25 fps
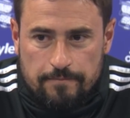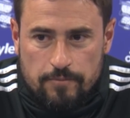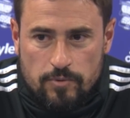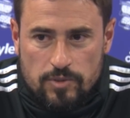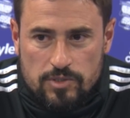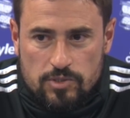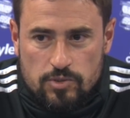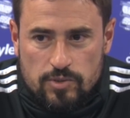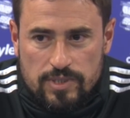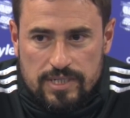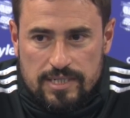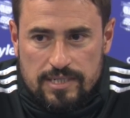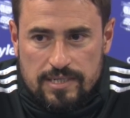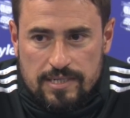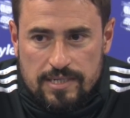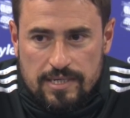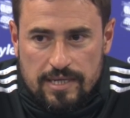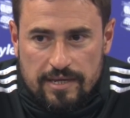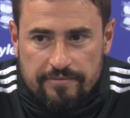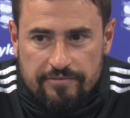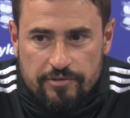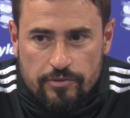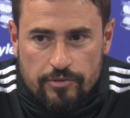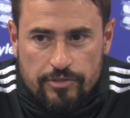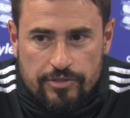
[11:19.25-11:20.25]
We're doing
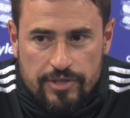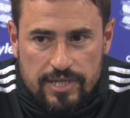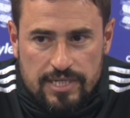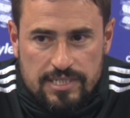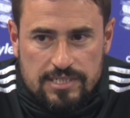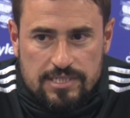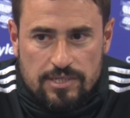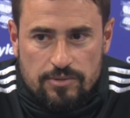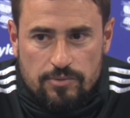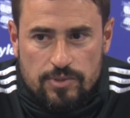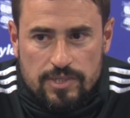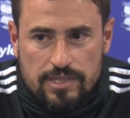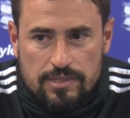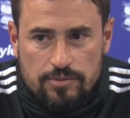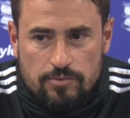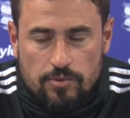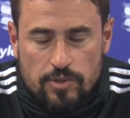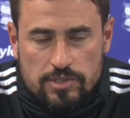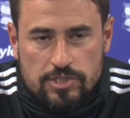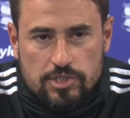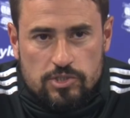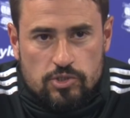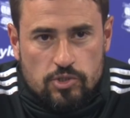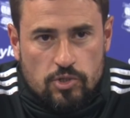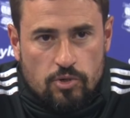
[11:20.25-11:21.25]
a few things that we
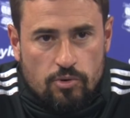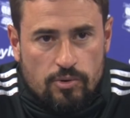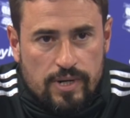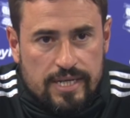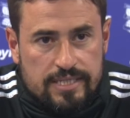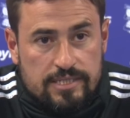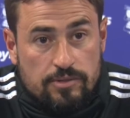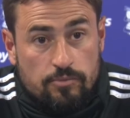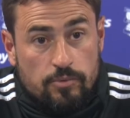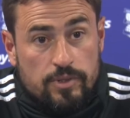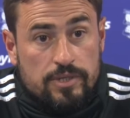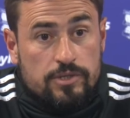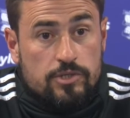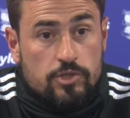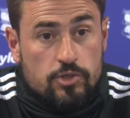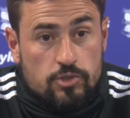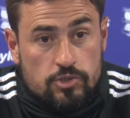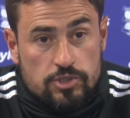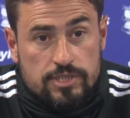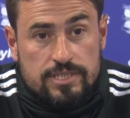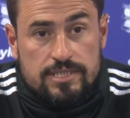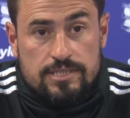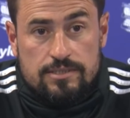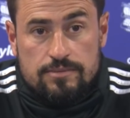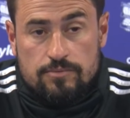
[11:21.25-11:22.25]
wanted to correct, and we
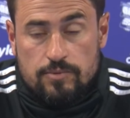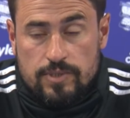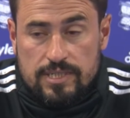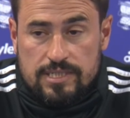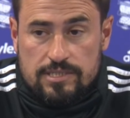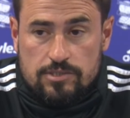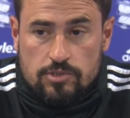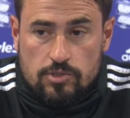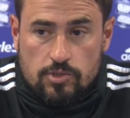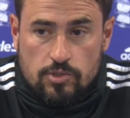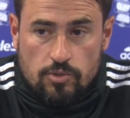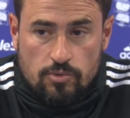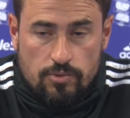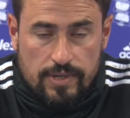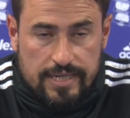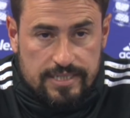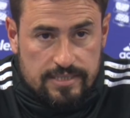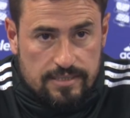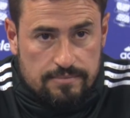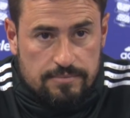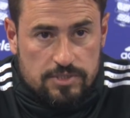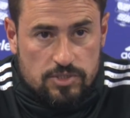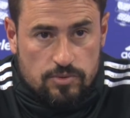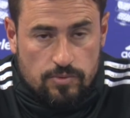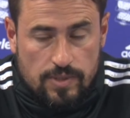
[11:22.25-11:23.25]
used these weeks to correct
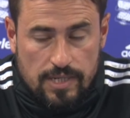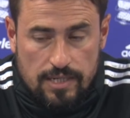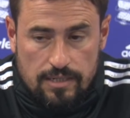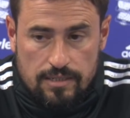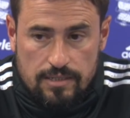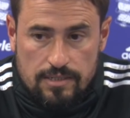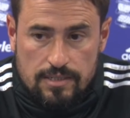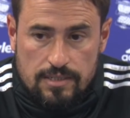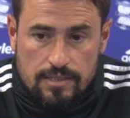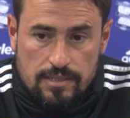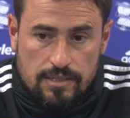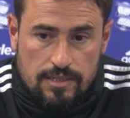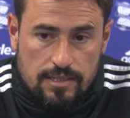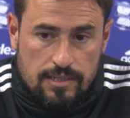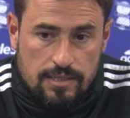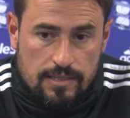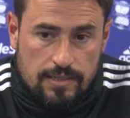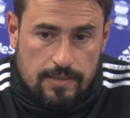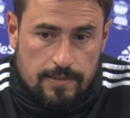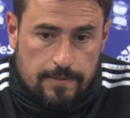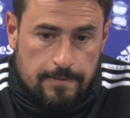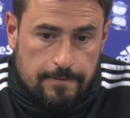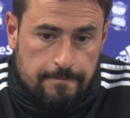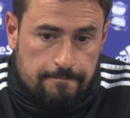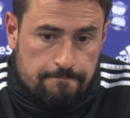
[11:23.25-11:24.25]
them as well,
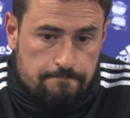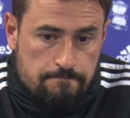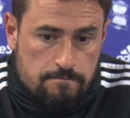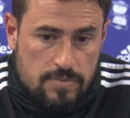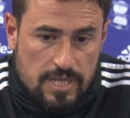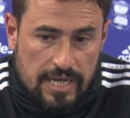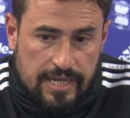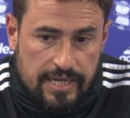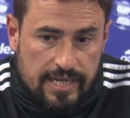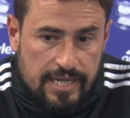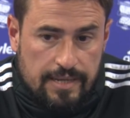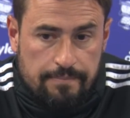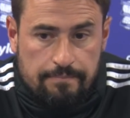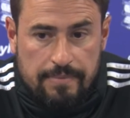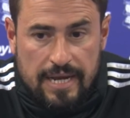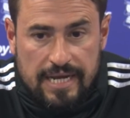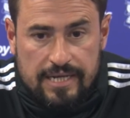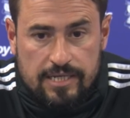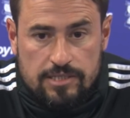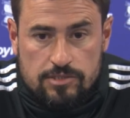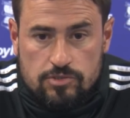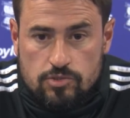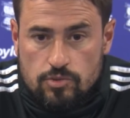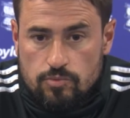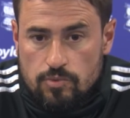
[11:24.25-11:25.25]
and get
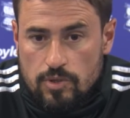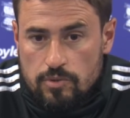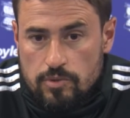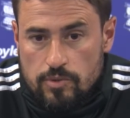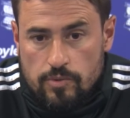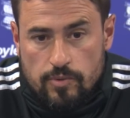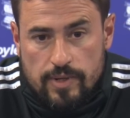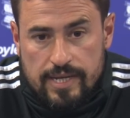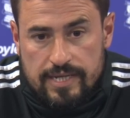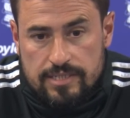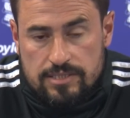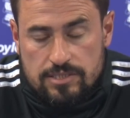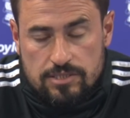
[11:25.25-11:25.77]
back into where we were.